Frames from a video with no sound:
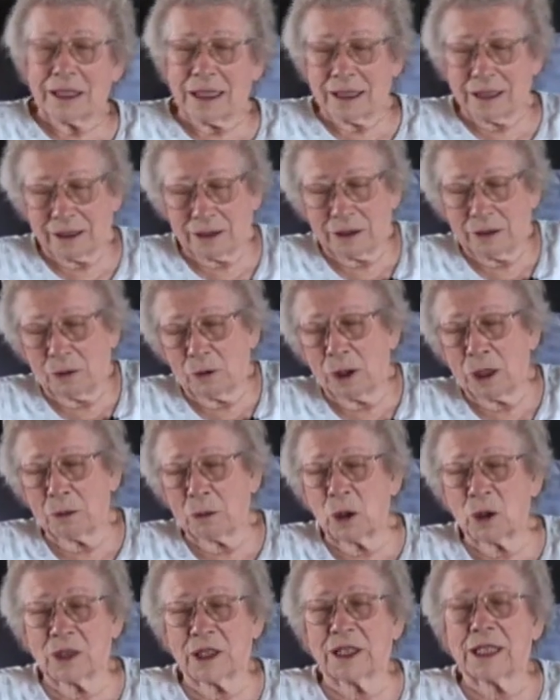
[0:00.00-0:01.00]
Uh, well,
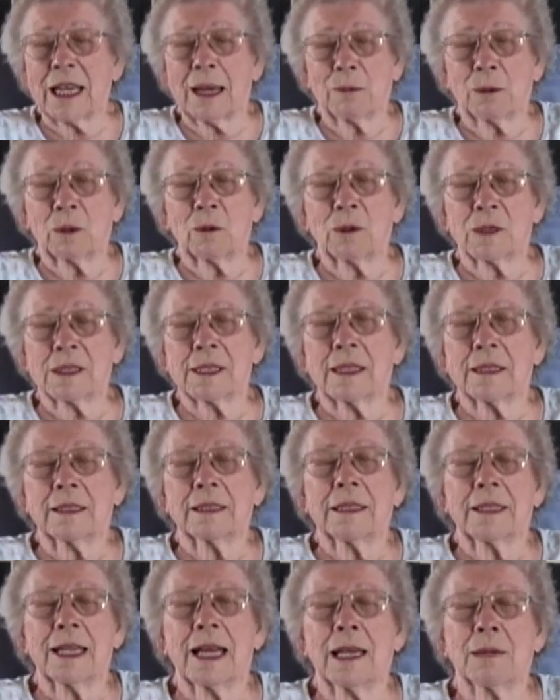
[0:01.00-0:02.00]
most of the time it was
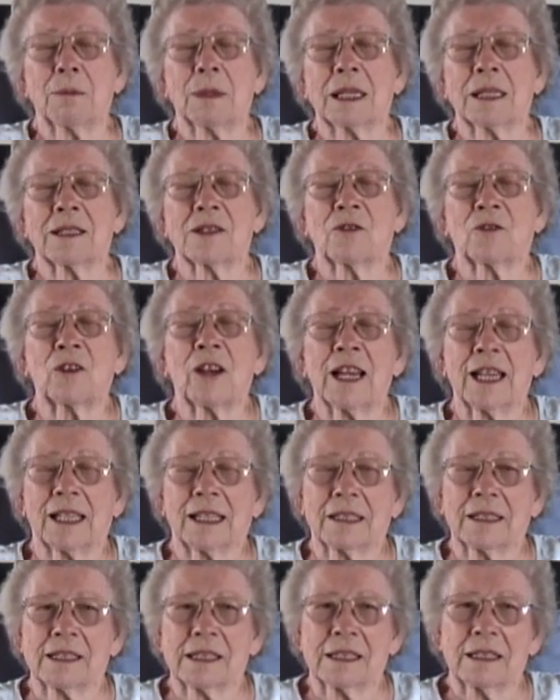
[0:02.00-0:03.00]
nine because
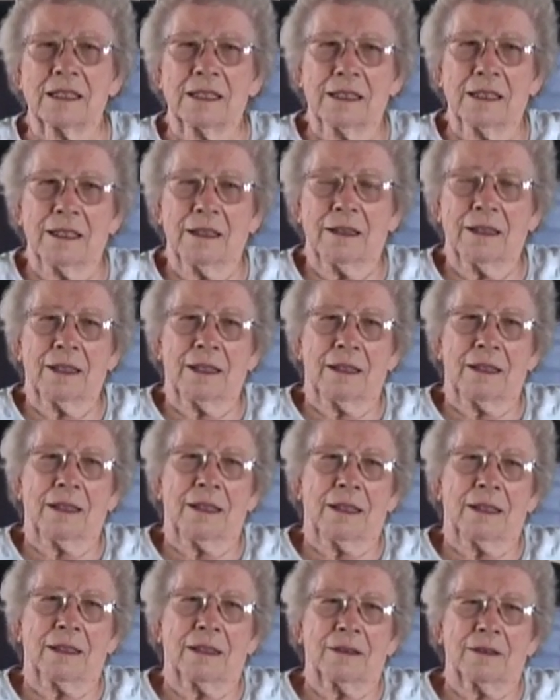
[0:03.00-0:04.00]
Frank is
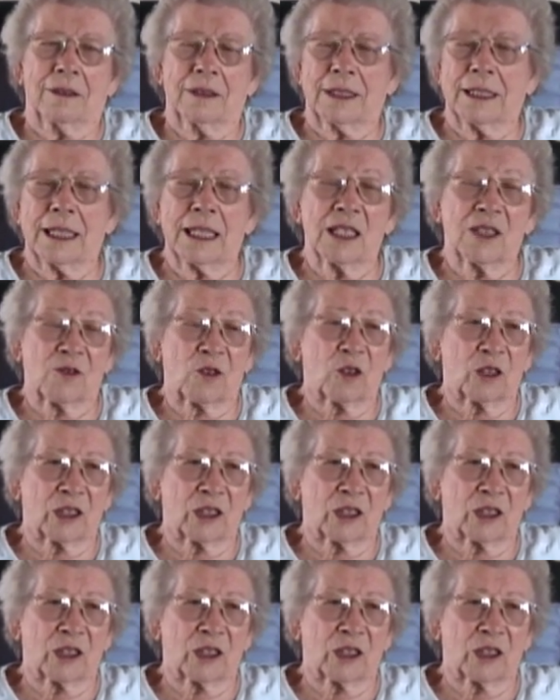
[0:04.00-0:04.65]
he's